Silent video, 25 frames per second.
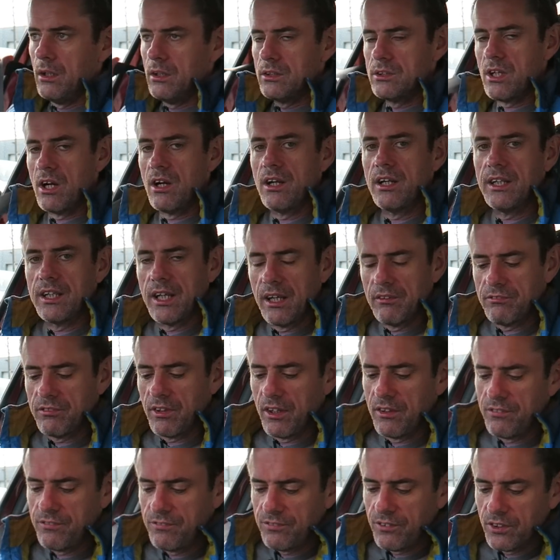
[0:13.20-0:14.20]
Sorry, I get
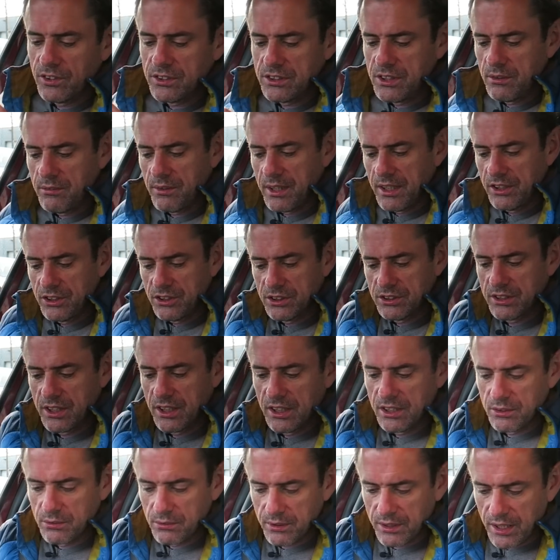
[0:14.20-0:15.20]
very fussy when I just get
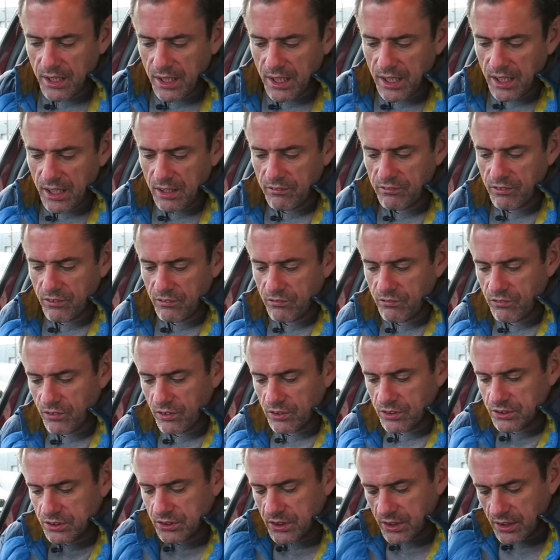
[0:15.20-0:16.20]
into a car for the
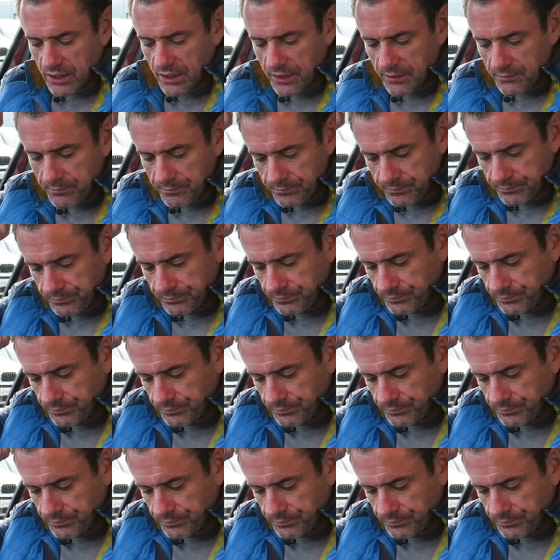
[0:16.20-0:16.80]
first time.